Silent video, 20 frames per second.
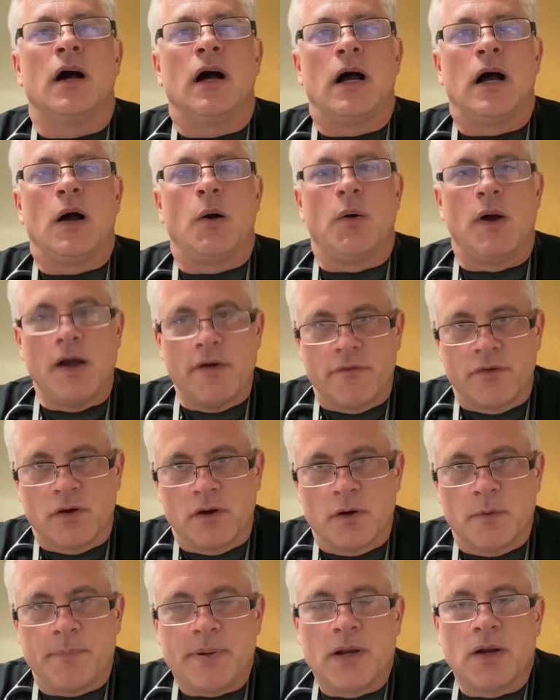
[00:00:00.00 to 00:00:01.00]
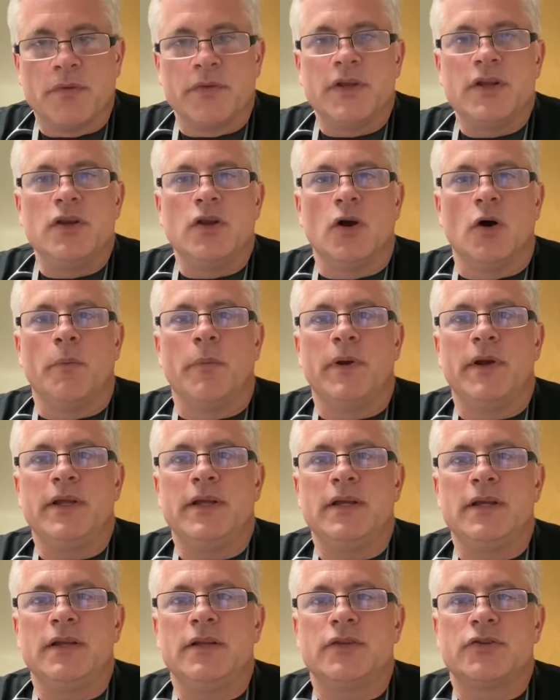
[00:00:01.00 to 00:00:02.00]
However, apparently
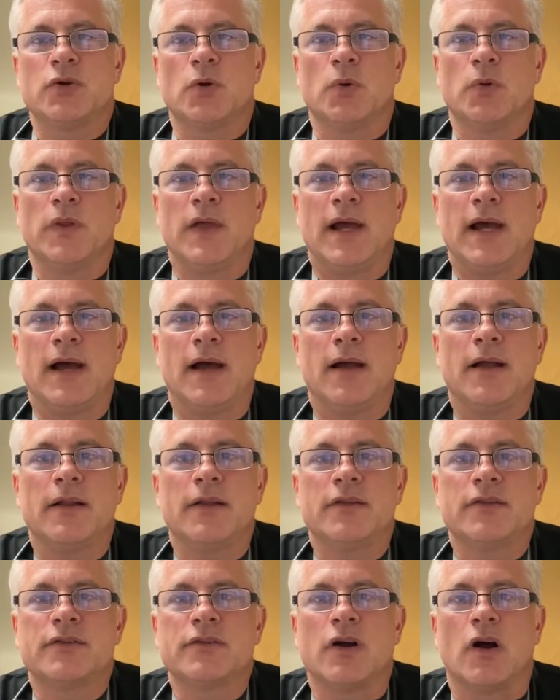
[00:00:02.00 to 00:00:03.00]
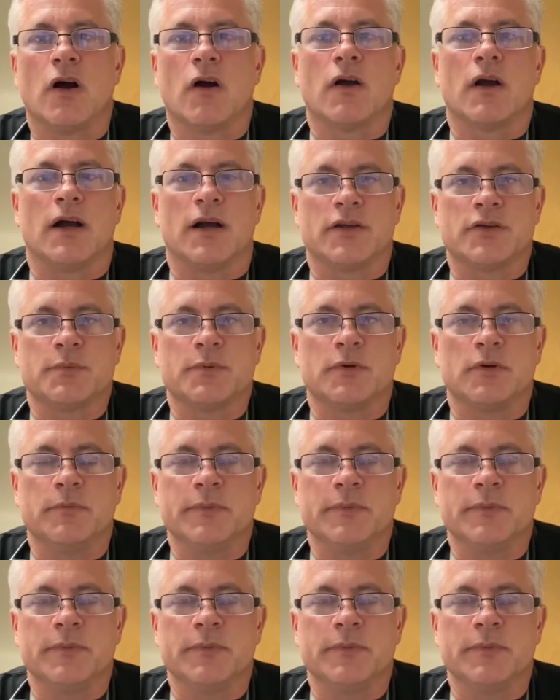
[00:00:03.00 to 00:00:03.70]
nobody told that to our hospital